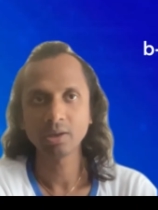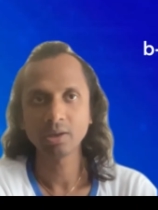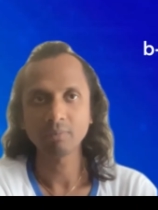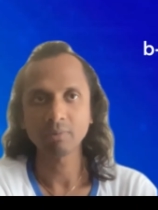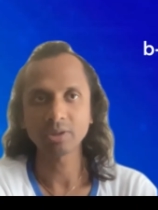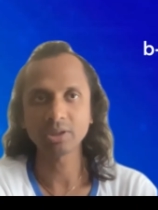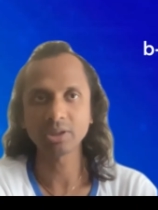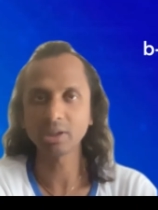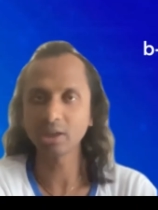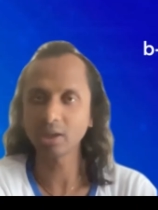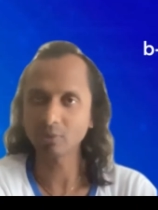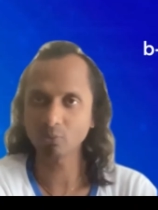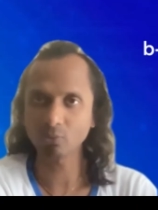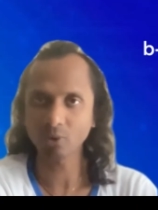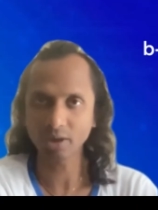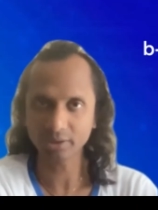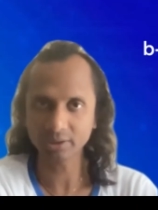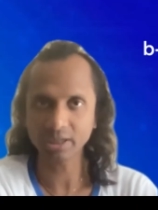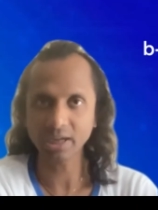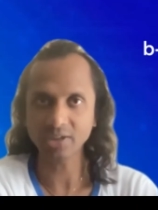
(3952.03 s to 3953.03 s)
But tier
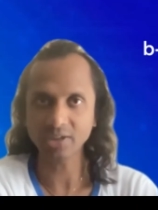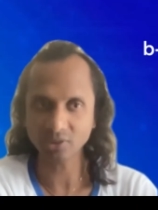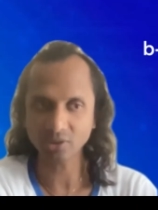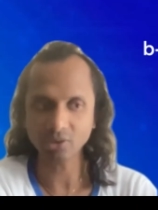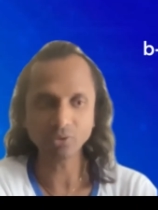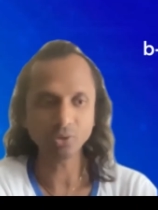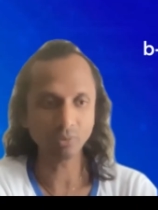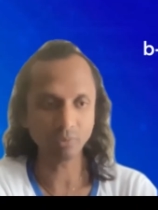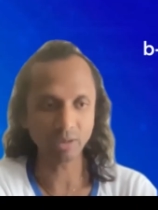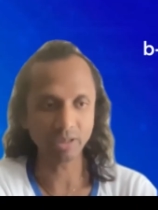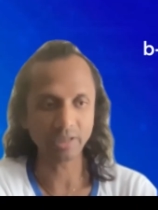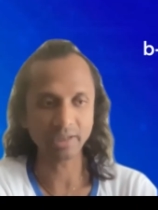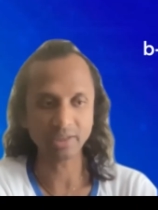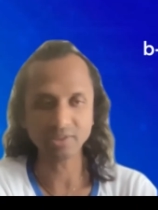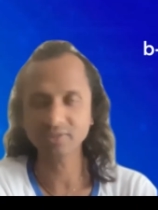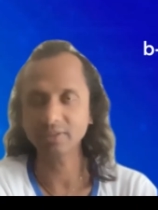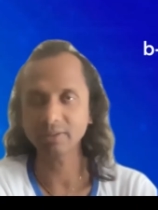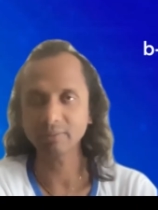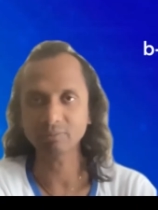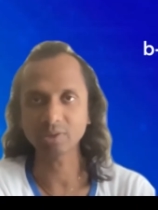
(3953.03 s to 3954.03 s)
1 guys also will
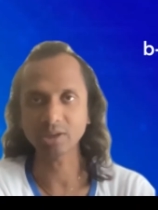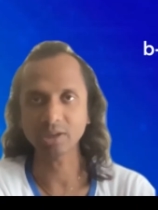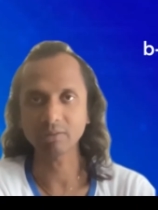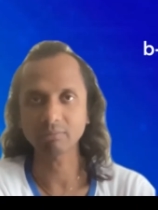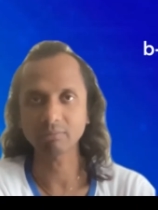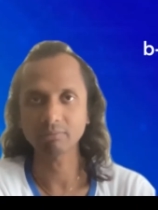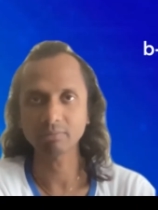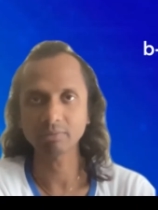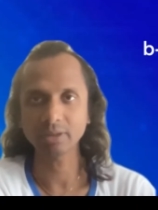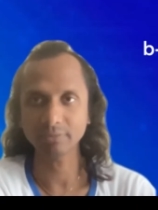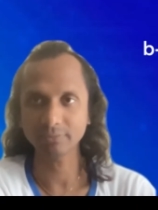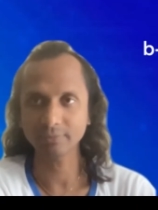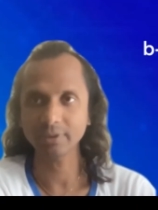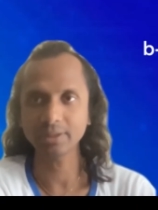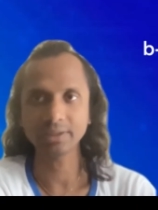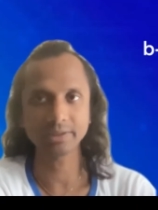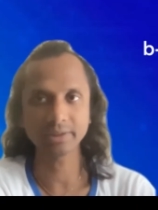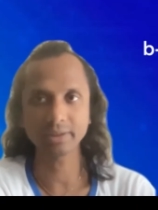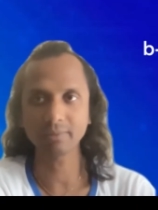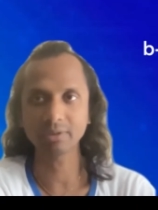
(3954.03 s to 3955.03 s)
get something.
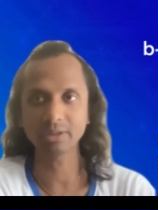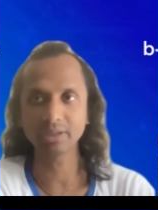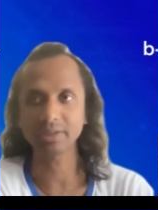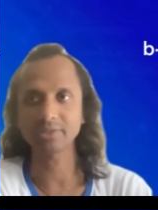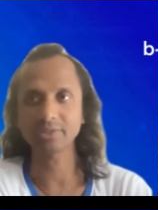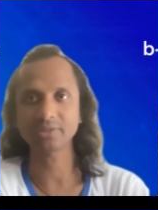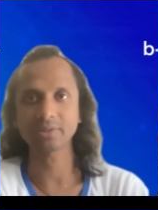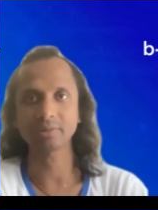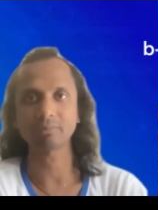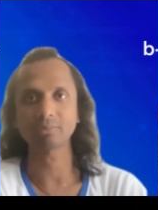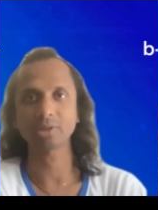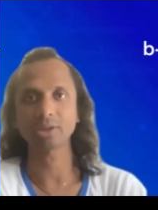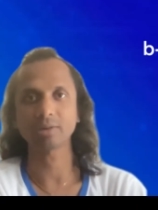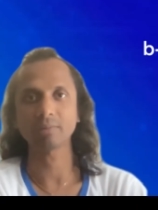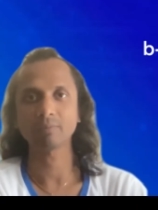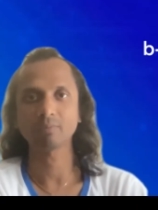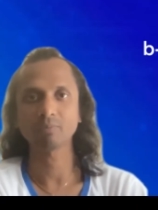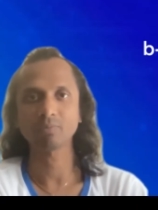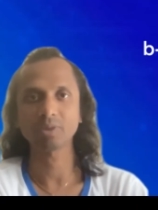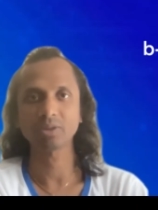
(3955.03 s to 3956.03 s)
Definitely they will get something.
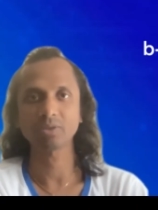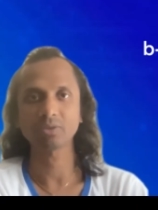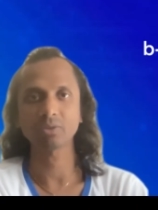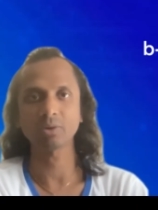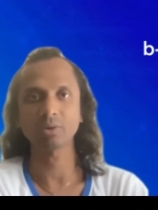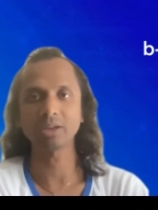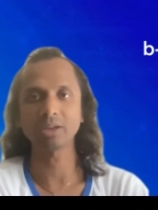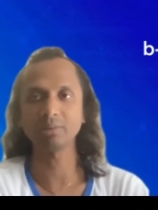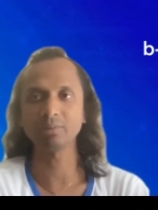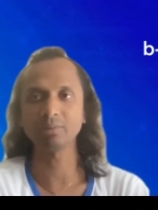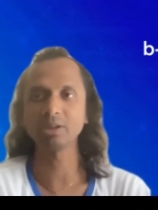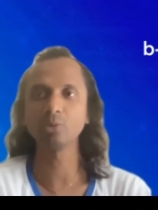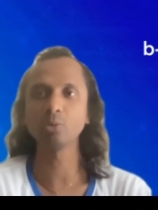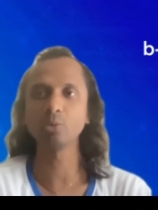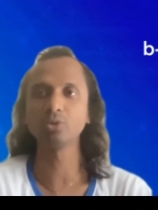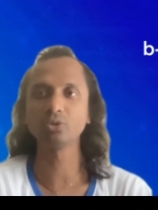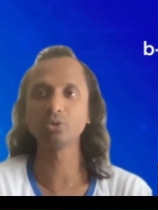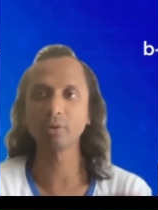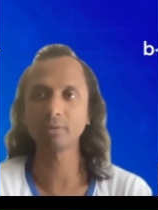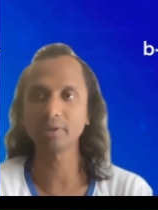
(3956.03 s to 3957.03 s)
So anybody who
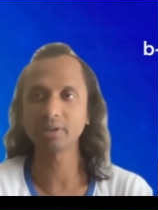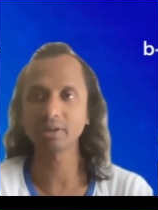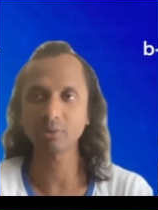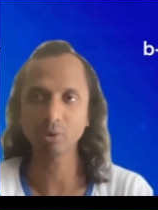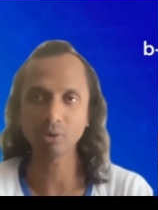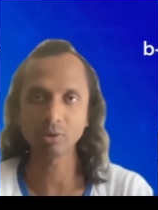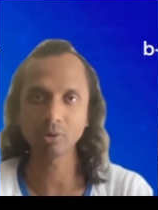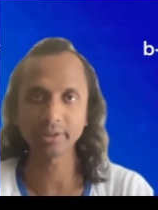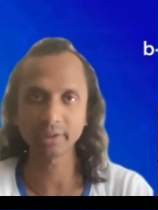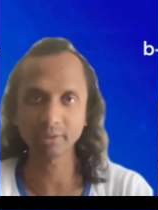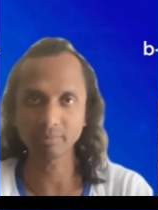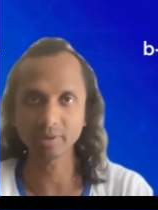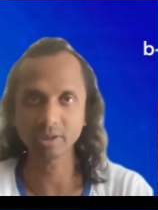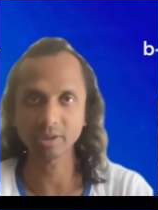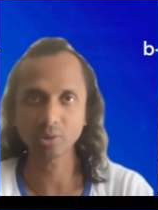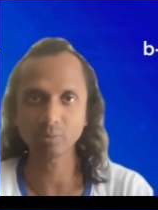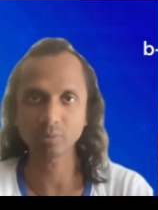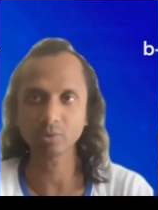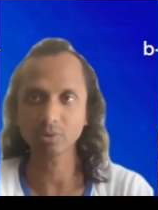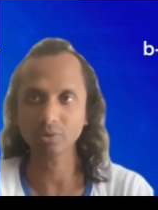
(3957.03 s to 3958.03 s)
is holding
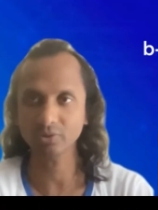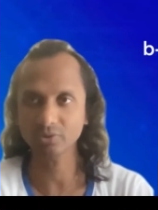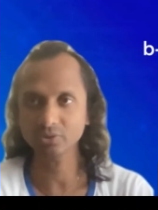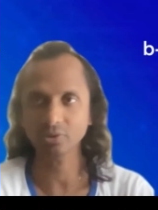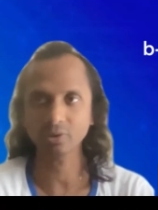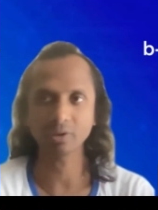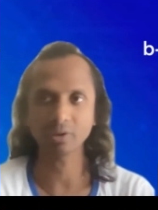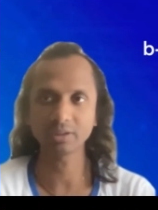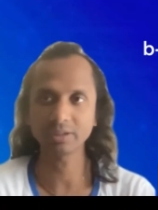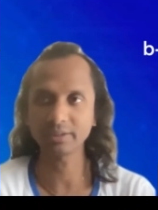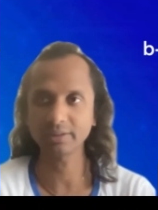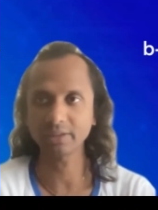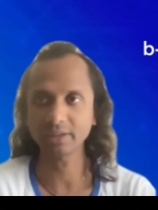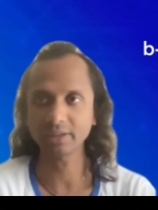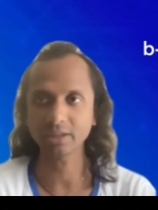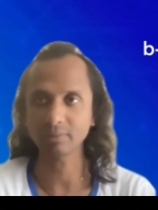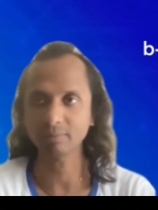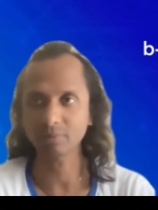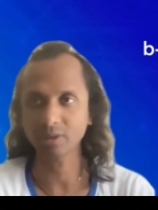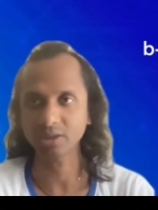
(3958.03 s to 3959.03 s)
BCUBE tokens, only they
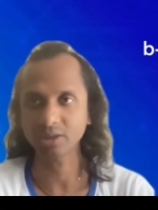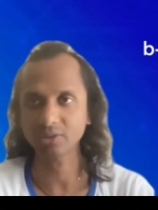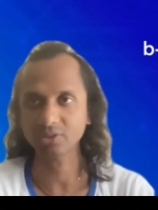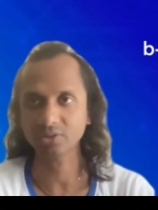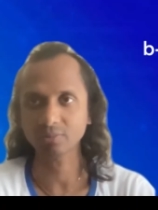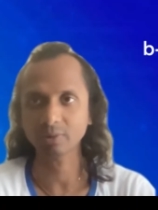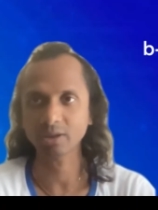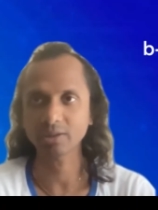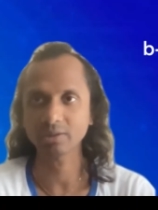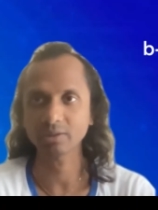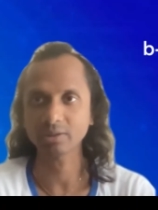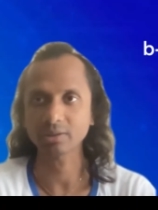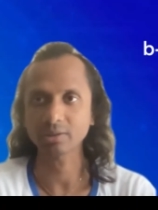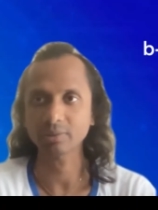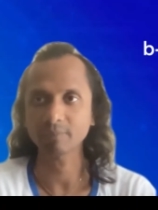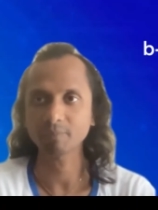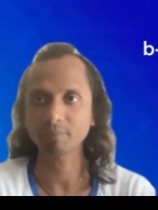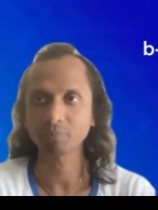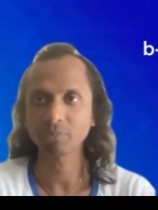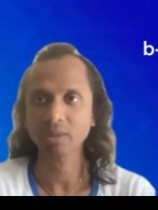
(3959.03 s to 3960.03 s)
can participate in it.
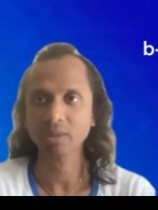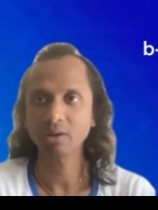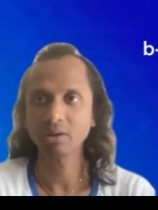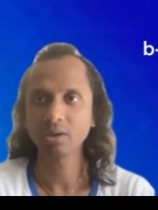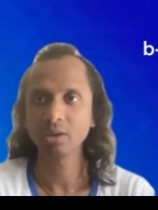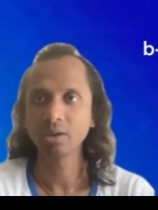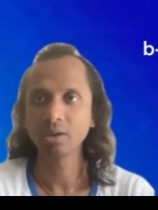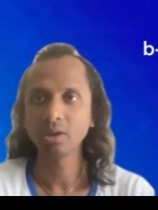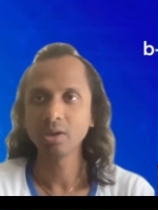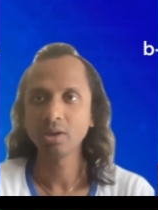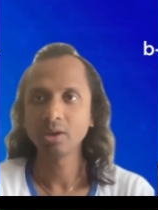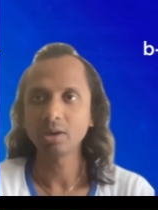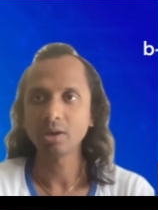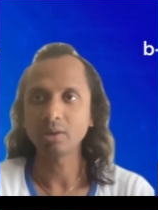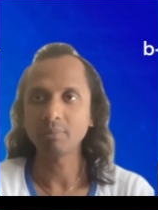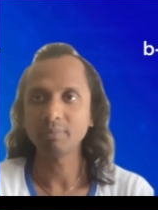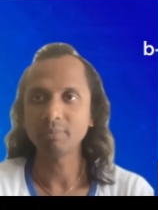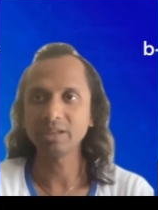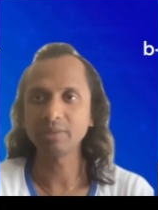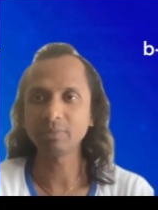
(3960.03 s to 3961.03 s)

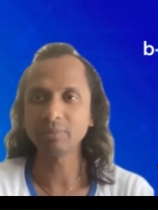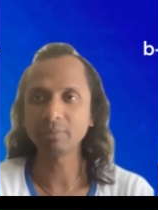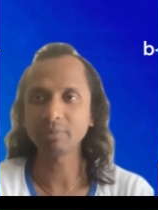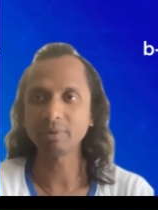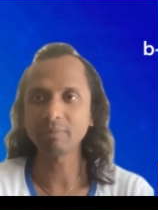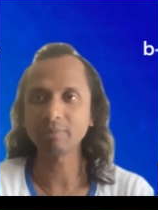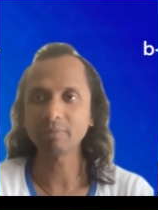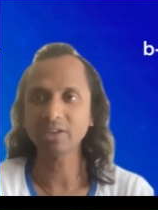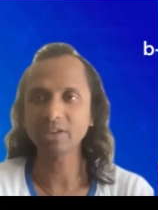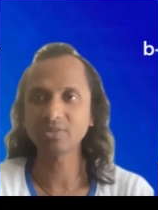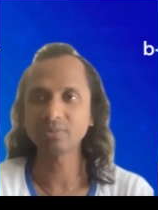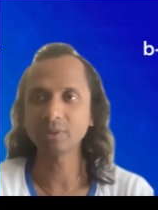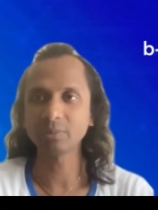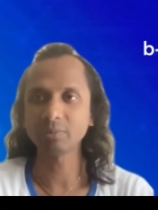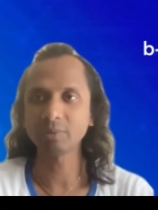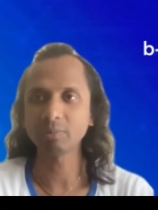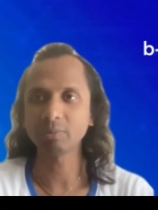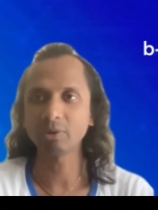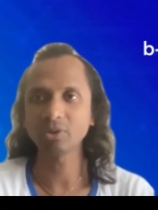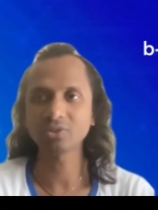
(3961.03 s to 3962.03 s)
Minimum and
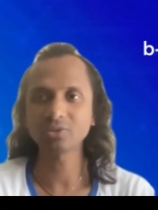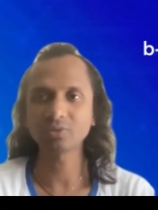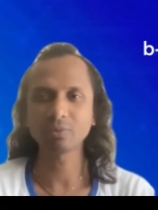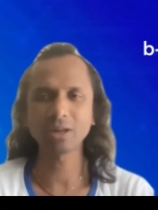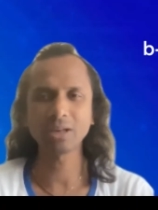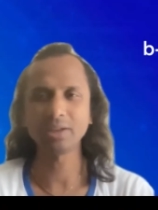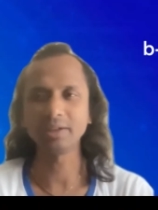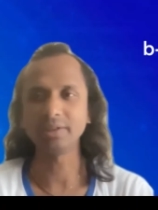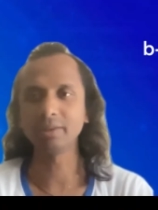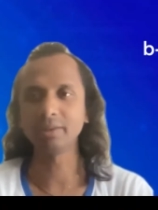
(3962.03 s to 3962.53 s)
maximum amounts, well, it